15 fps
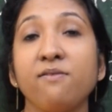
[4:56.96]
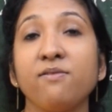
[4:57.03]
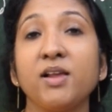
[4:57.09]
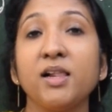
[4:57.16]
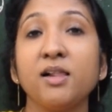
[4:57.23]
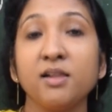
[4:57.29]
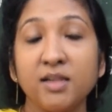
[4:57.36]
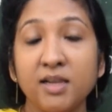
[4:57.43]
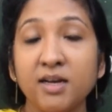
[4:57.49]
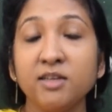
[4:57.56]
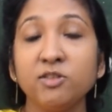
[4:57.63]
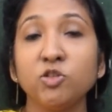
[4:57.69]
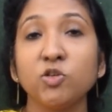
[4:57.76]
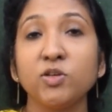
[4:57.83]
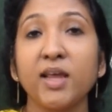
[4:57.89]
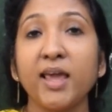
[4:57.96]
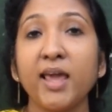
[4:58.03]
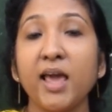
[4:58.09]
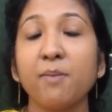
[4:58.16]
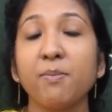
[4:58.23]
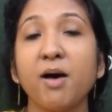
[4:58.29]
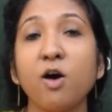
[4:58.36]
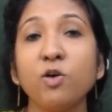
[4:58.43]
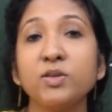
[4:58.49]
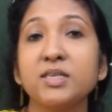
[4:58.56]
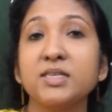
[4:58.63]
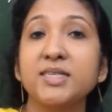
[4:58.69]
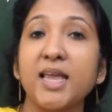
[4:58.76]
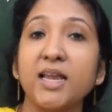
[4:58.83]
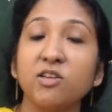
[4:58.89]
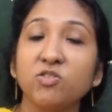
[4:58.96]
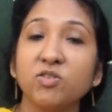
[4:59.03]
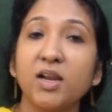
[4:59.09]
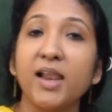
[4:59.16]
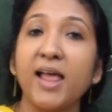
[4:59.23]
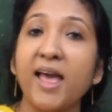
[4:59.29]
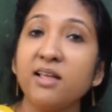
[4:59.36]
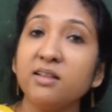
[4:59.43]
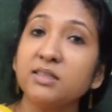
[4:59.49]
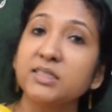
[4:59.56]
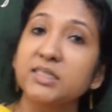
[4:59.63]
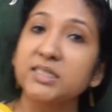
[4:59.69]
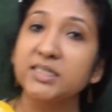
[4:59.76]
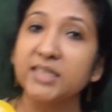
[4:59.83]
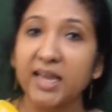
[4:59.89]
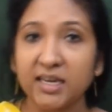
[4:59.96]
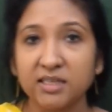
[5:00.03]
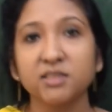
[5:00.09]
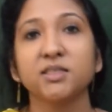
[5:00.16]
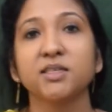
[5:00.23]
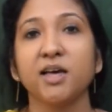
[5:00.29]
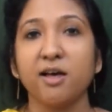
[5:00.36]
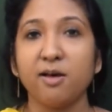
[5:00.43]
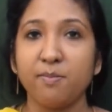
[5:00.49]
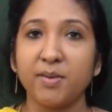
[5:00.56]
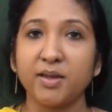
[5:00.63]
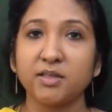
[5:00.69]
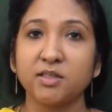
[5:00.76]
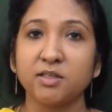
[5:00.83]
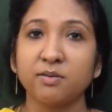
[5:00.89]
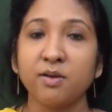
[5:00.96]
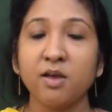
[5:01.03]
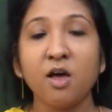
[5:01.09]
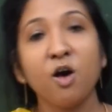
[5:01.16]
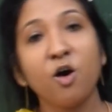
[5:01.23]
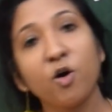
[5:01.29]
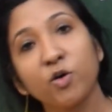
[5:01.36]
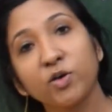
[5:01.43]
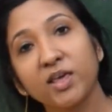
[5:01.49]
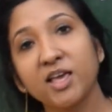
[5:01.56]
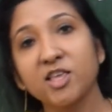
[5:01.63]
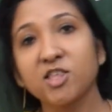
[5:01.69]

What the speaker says: we will learn today about central and state government. Okay